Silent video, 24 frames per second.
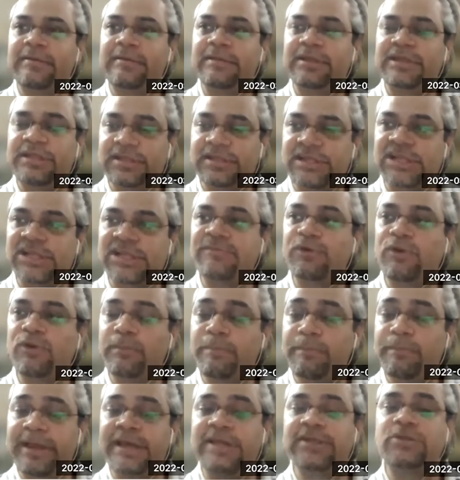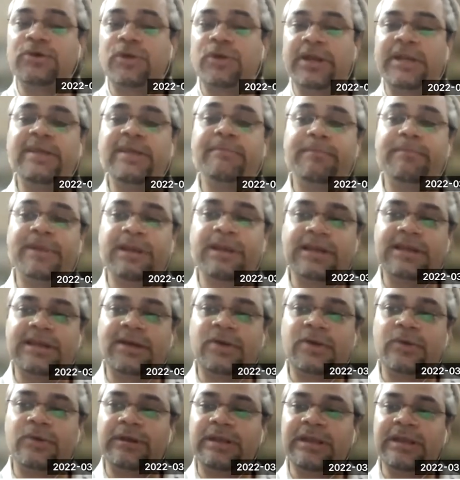successful base already built
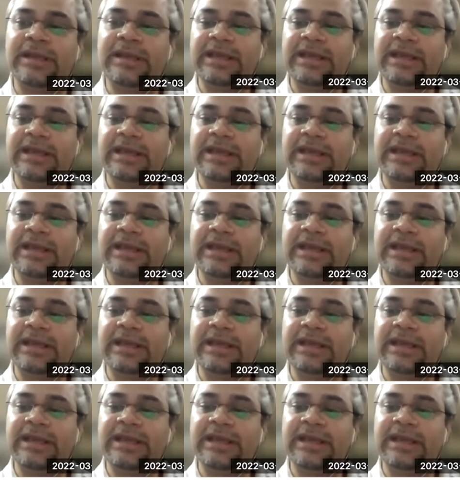out,